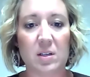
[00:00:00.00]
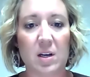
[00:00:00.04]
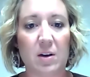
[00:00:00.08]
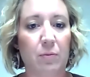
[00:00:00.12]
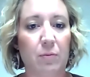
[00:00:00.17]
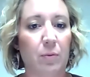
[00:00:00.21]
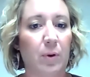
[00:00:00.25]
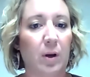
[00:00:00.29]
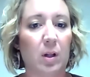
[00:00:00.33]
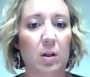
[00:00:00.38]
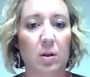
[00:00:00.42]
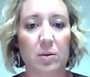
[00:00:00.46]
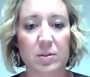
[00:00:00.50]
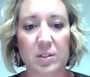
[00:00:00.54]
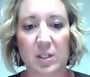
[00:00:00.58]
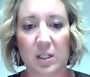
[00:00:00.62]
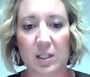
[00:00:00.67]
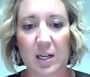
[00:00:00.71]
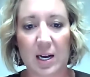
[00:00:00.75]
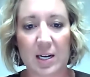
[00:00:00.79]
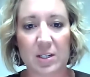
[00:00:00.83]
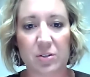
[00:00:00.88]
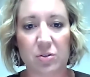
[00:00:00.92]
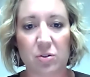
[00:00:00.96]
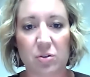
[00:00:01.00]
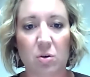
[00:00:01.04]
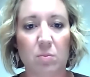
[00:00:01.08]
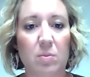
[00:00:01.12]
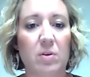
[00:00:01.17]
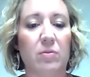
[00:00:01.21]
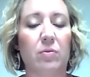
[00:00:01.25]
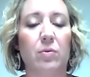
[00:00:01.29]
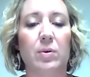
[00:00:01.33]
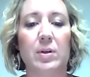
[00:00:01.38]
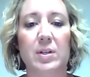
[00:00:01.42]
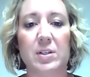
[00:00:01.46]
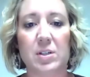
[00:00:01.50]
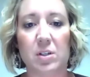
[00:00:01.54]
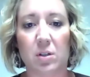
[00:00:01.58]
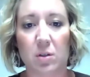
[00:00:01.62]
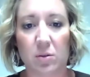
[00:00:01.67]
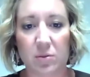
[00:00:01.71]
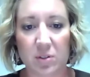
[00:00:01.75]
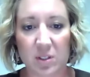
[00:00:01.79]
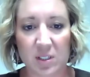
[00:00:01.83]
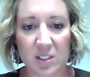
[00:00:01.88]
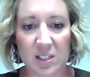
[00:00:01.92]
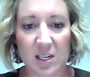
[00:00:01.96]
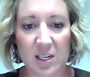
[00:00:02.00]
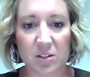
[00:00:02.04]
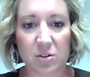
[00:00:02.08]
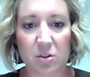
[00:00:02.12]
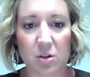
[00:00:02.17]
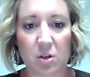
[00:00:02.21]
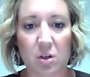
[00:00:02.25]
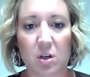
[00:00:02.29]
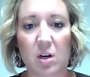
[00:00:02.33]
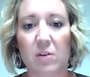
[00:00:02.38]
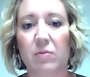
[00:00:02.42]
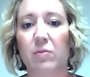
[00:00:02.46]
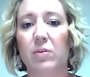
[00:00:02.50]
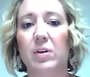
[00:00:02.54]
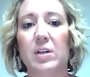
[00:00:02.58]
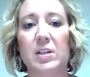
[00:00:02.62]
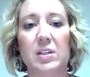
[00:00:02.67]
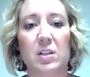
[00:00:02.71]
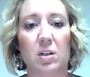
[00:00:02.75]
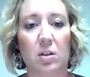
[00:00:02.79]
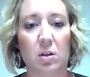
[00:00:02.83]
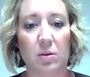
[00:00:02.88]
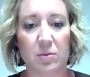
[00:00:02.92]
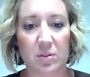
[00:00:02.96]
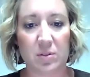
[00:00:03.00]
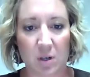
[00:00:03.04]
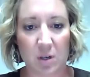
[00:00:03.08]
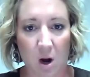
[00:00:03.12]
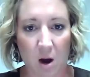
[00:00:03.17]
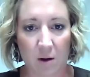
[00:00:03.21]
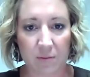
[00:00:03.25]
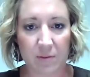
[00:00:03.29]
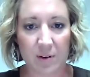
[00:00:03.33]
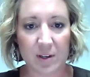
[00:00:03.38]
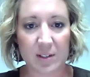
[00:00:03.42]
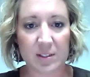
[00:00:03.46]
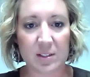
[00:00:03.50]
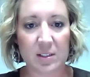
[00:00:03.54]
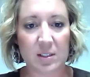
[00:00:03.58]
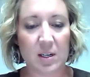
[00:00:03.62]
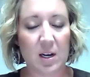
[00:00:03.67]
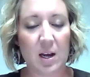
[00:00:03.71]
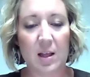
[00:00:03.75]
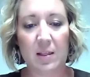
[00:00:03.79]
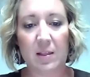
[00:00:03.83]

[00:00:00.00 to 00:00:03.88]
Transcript: If we close a classroom, if we need to close a center, if we need to close an office.